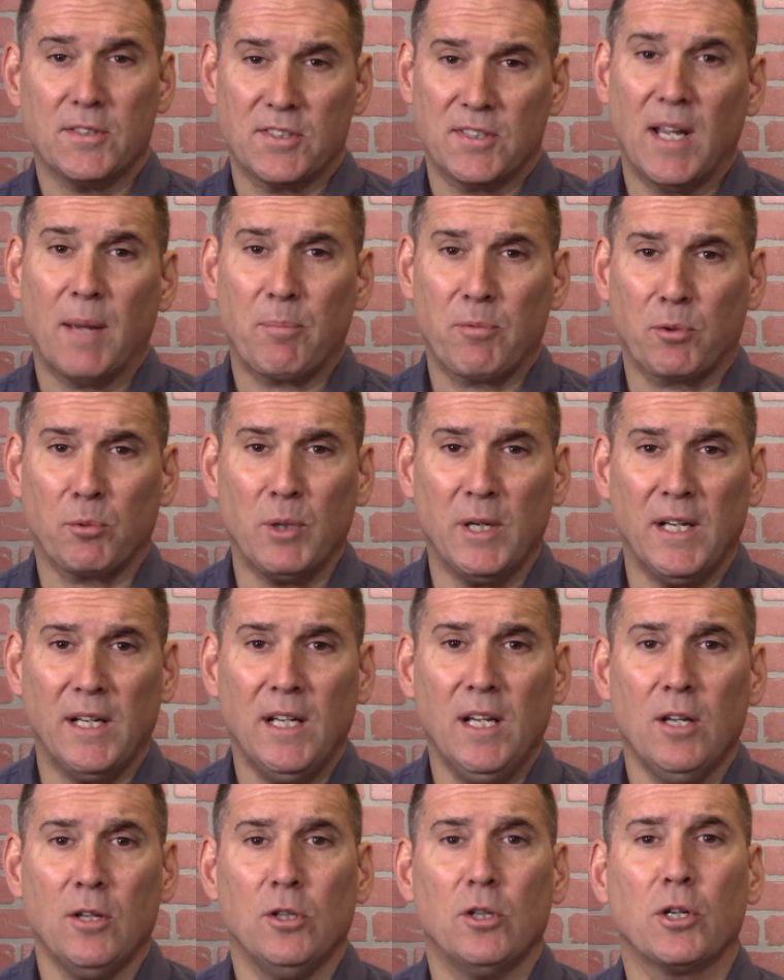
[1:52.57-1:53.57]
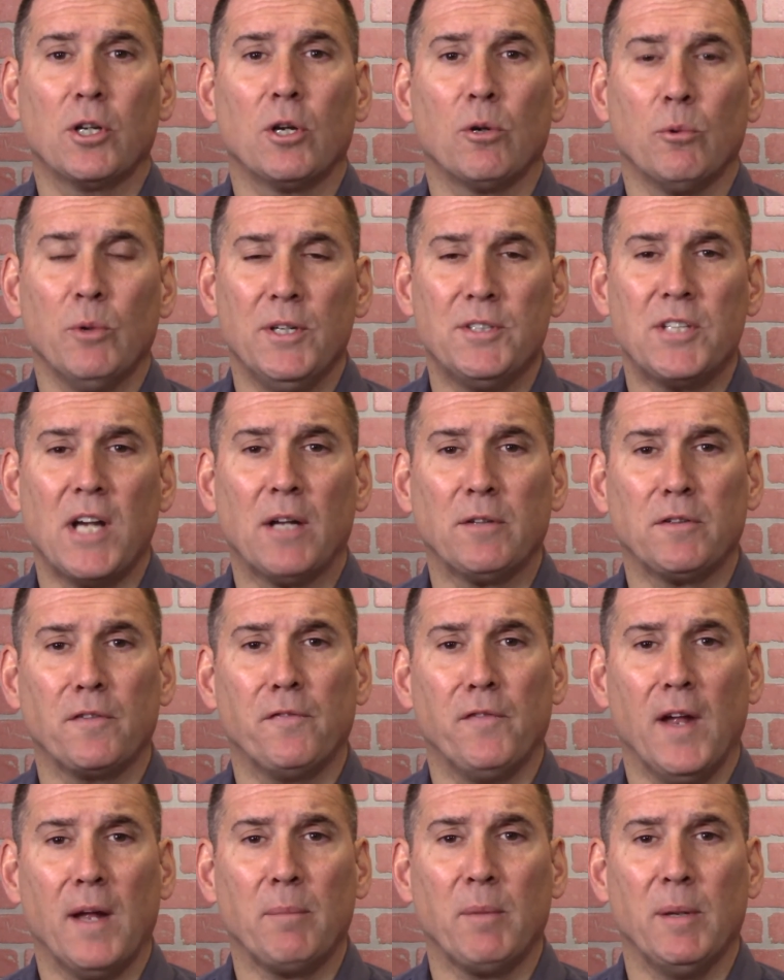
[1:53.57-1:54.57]
step 3, you're going to reach out to
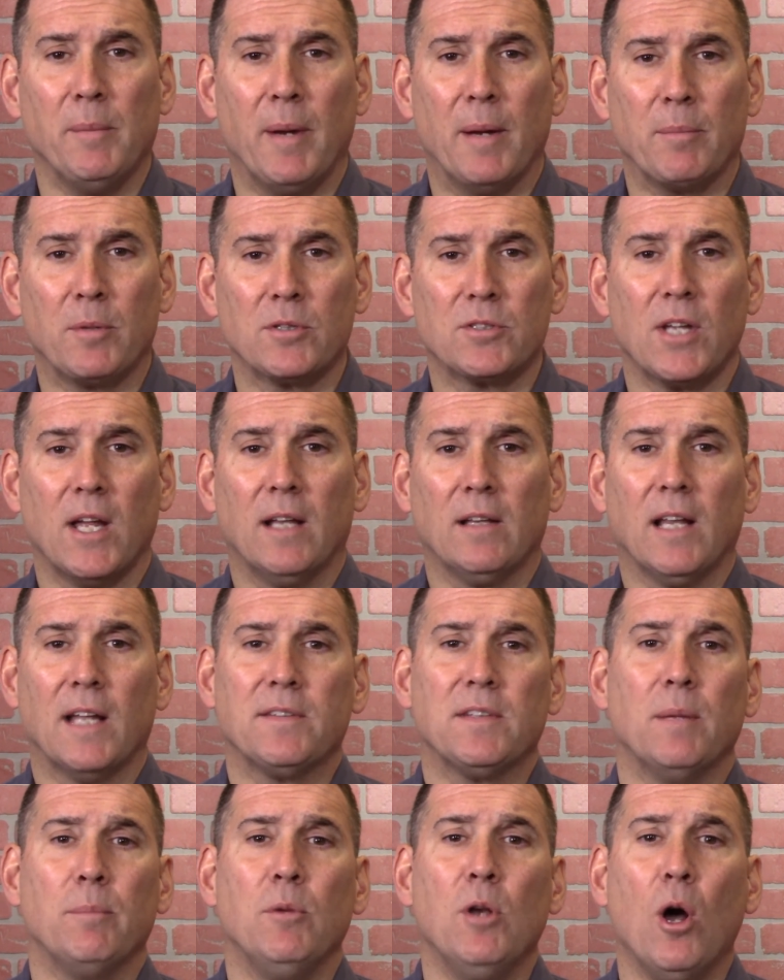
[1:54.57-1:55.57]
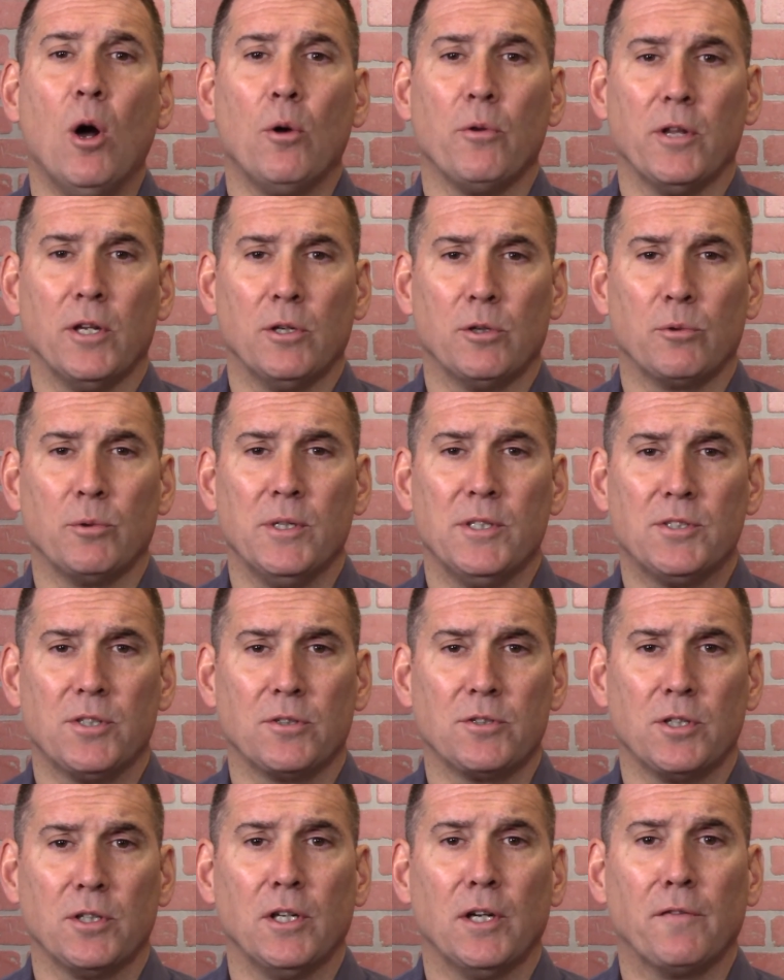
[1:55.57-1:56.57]
family members and let them know that you're
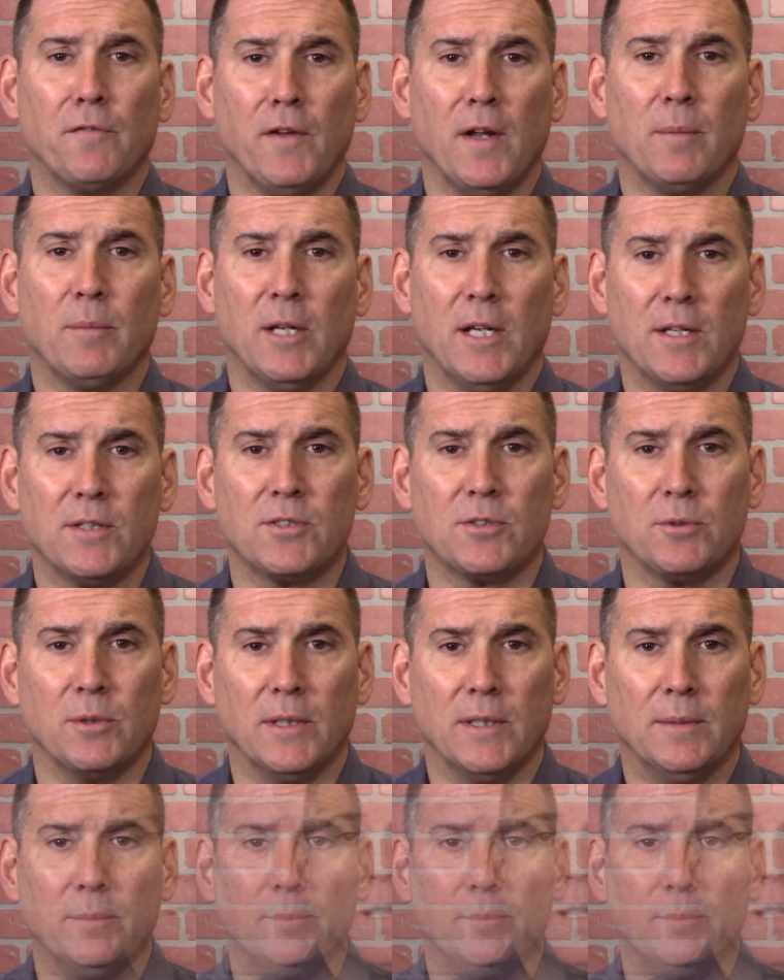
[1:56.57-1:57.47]
researching your family history.